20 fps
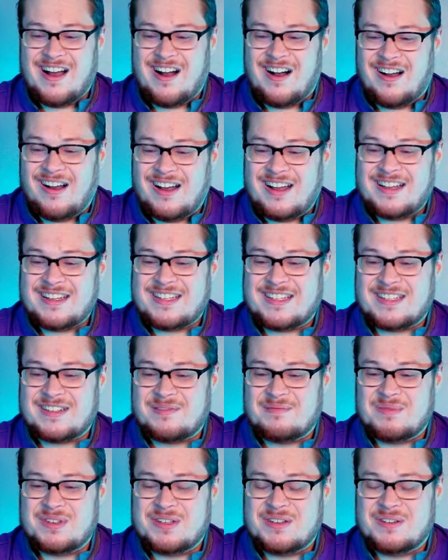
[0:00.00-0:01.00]

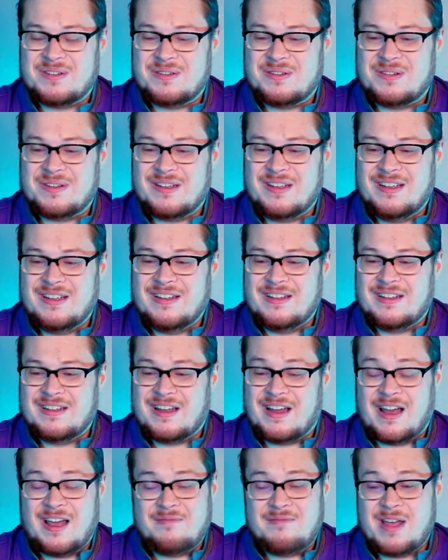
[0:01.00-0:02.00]
awesome, dude.
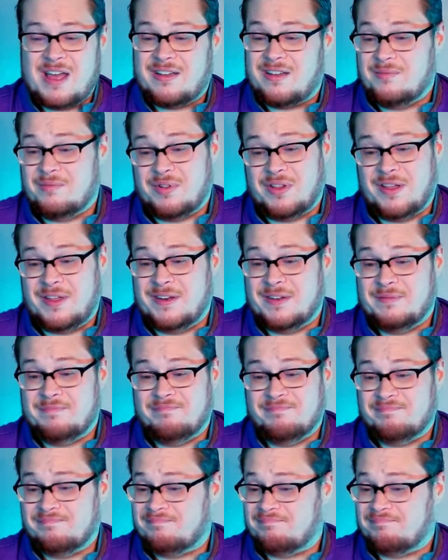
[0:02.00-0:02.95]
I'm not complaining.